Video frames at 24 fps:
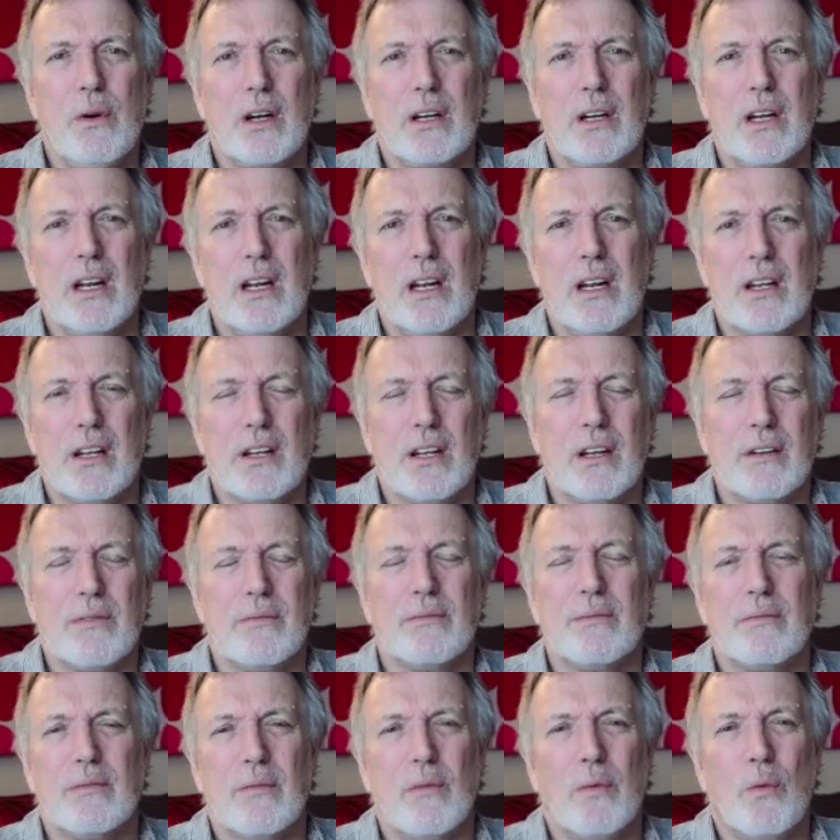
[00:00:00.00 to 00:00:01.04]
are going to
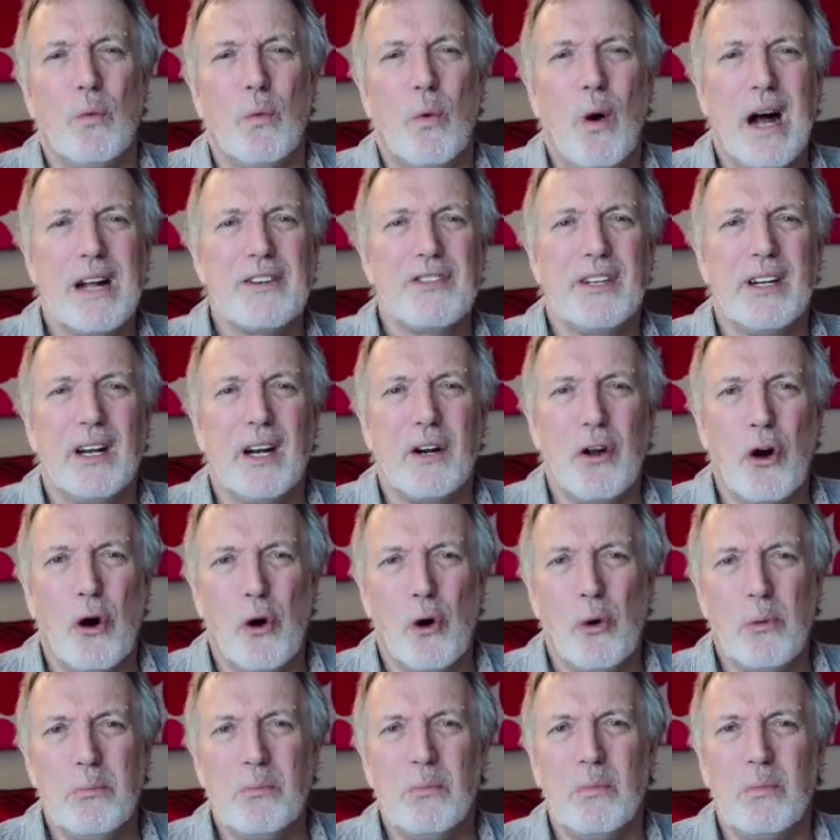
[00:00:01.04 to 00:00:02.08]
watch it at
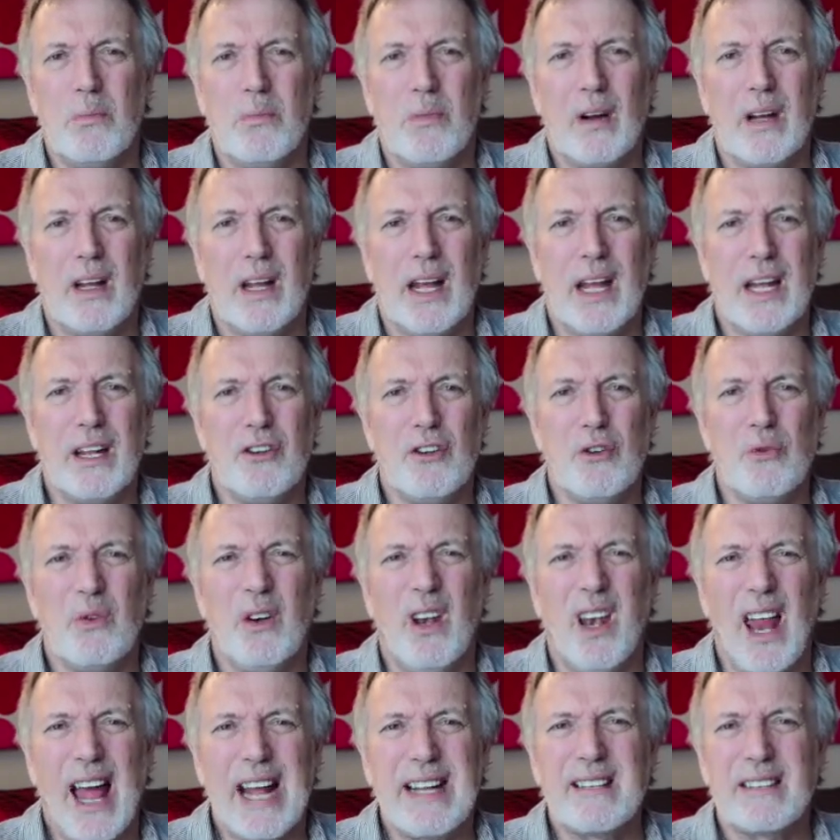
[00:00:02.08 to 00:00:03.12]
home and you
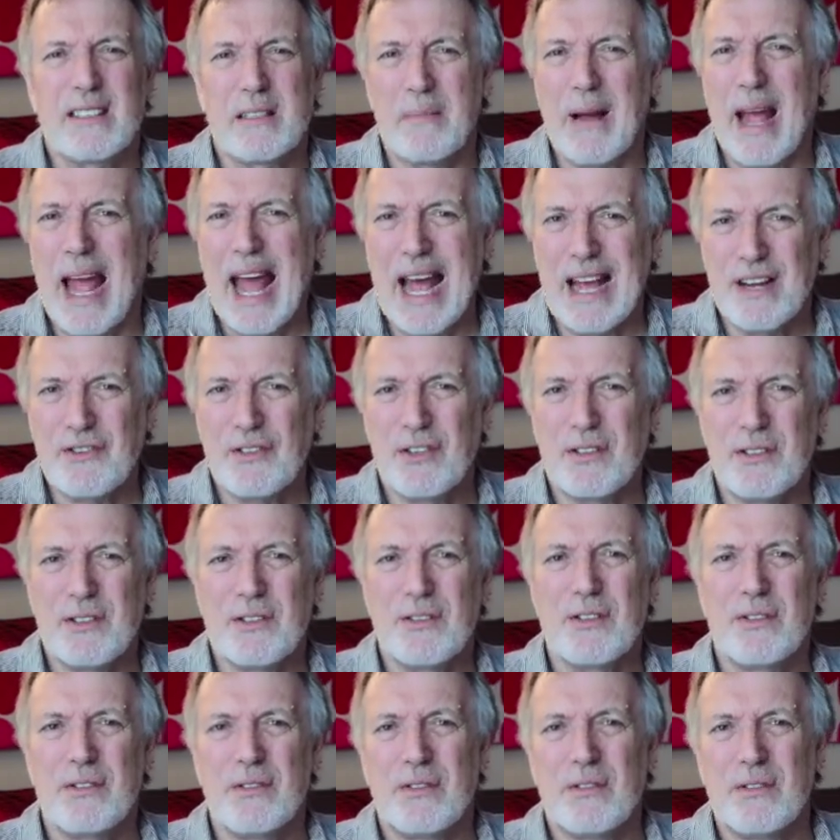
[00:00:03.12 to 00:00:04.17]
would like some
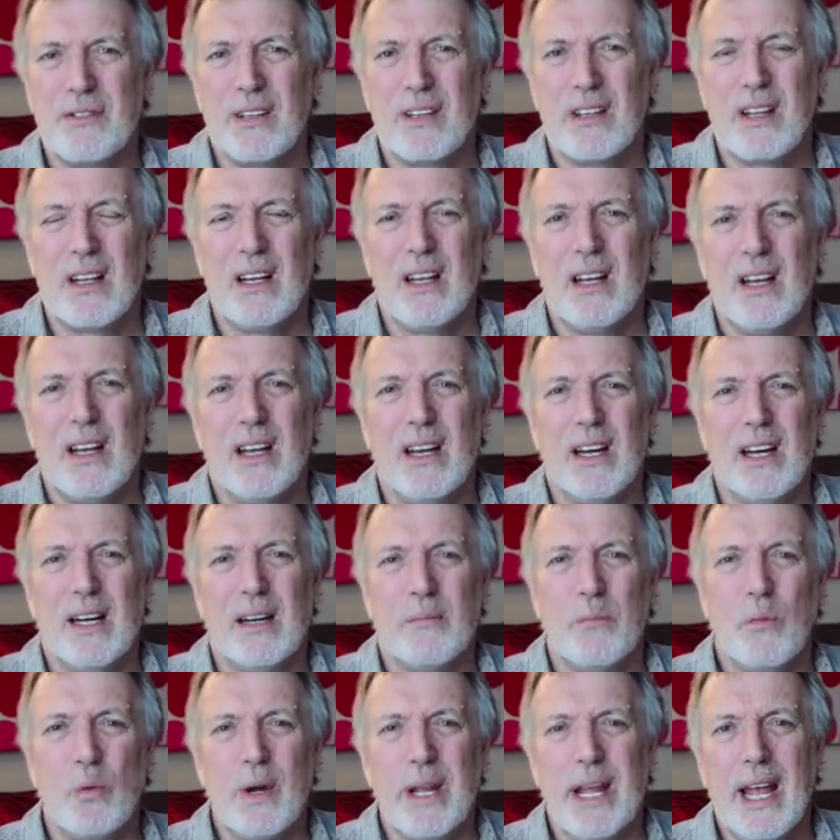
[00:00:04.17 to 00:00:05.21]
ashes,
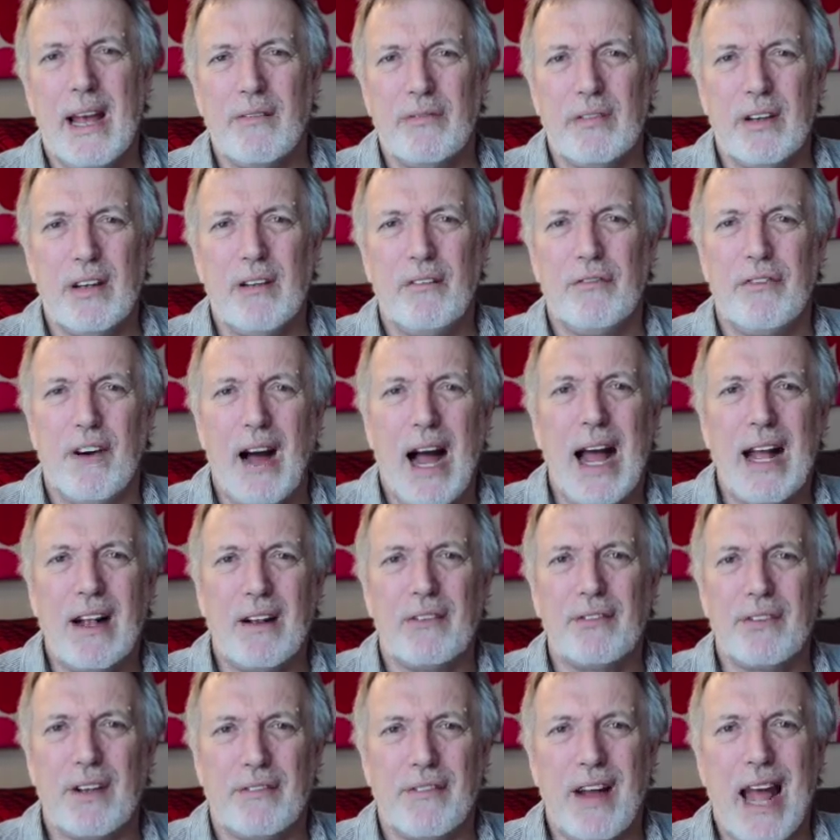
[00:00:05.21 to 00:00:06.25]
we have little
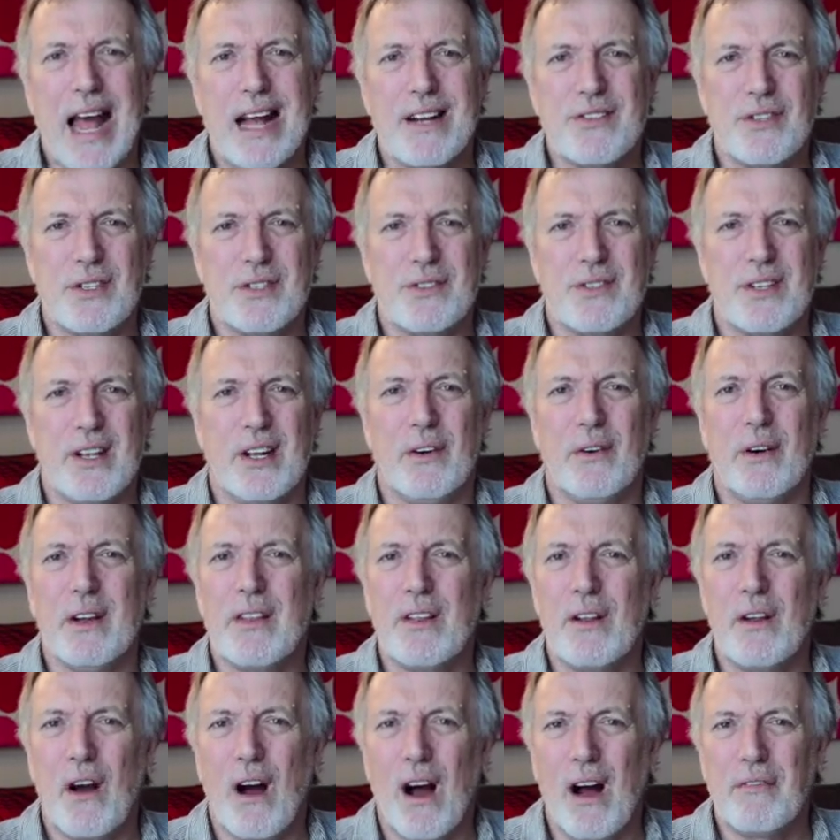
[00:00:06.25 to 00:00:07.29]
vials of ashes that are in
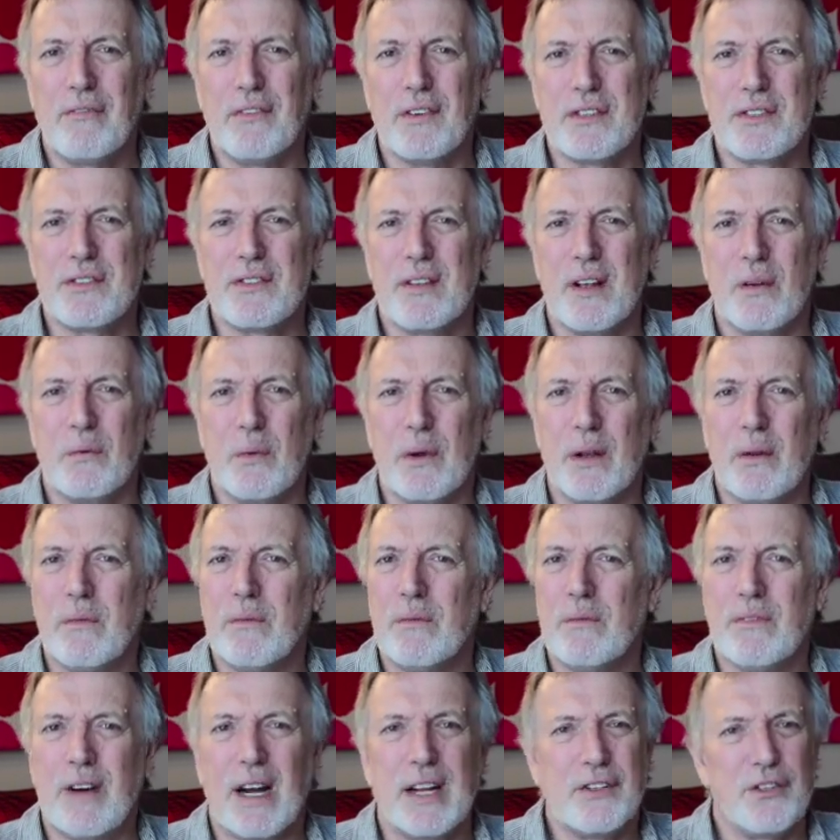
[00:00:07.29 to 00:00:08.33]
the office that we
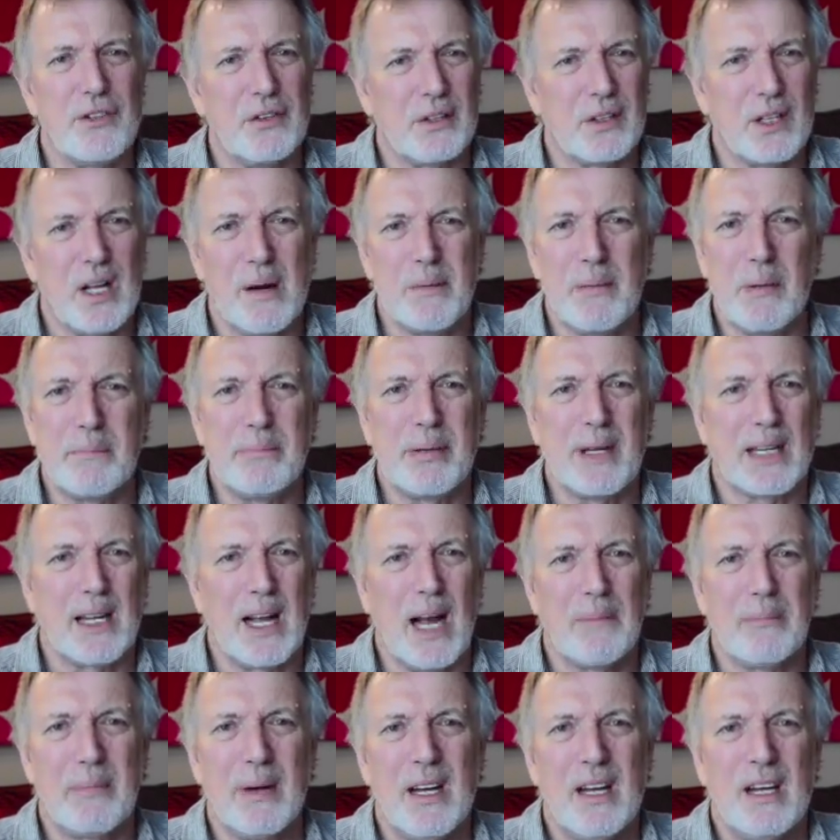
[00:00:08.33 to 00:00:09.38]
invite you to come and pick
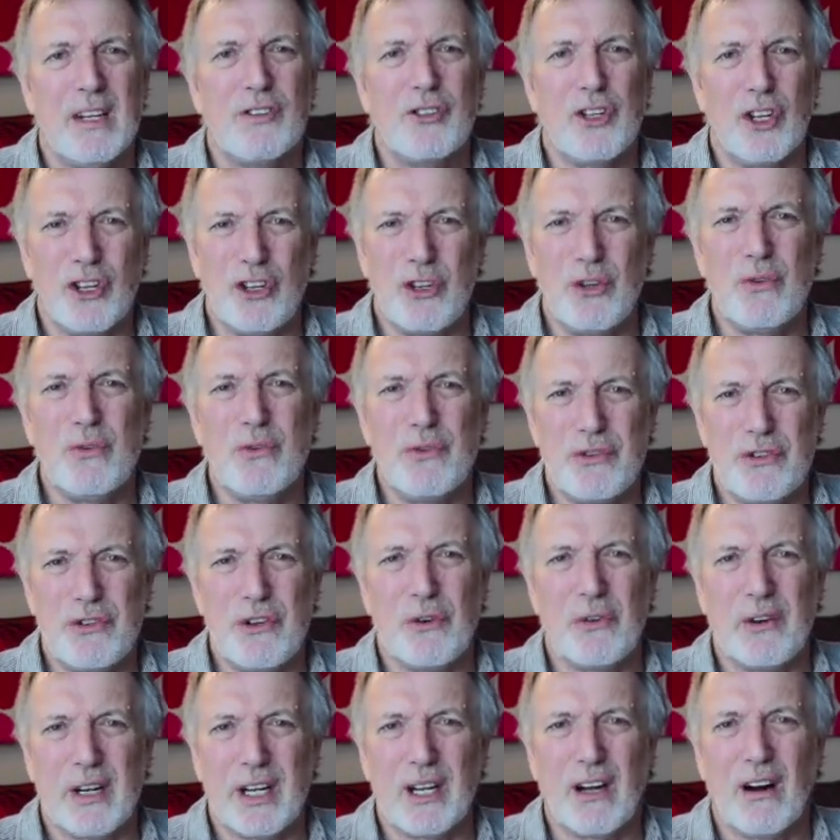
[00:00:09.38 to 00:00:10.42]
up to use
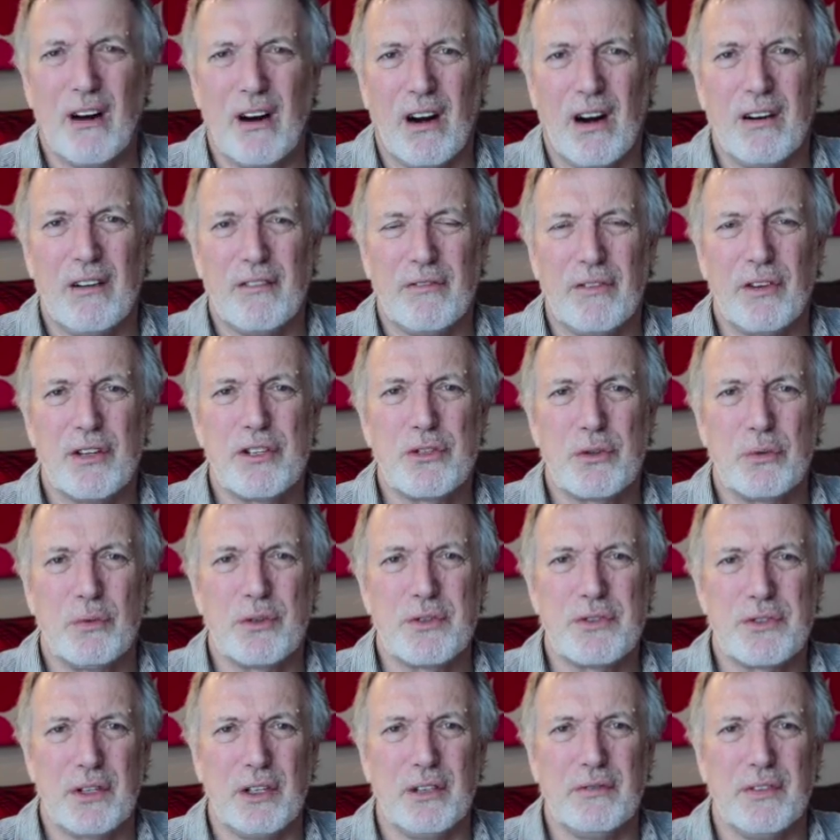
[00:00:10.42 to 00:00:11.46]
during our virtual
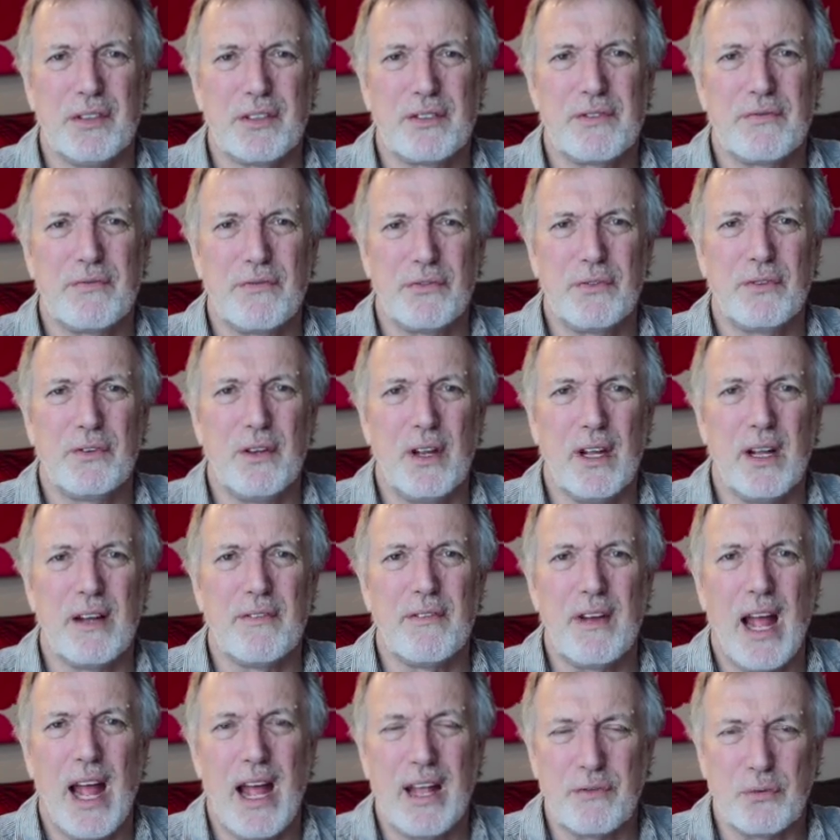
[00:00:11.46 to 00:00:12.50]
service
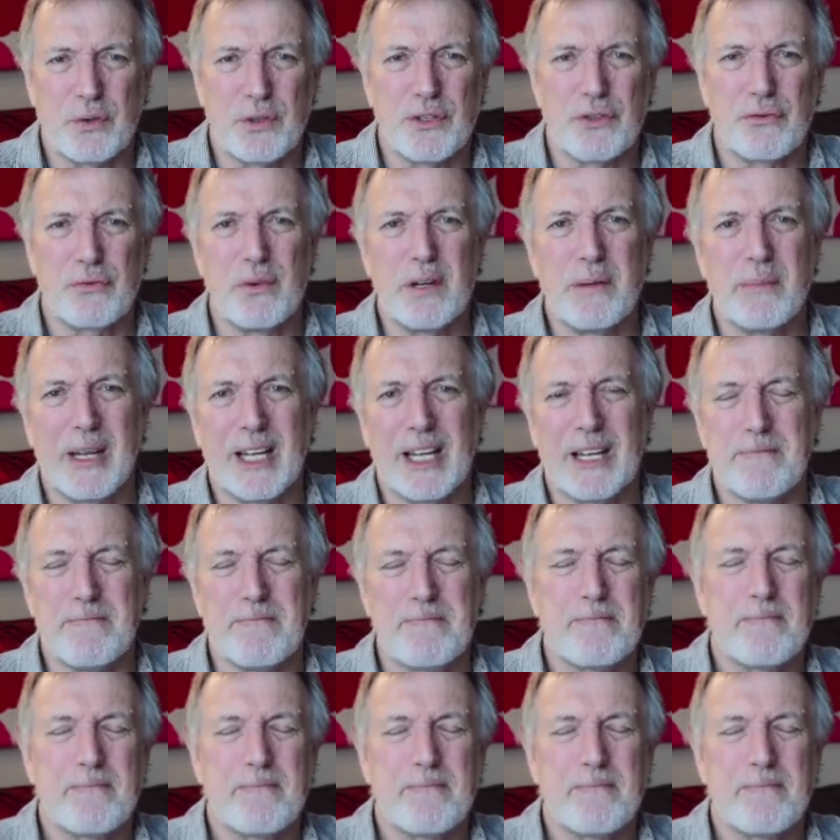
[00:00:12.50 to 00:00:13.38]
as we're streaming it.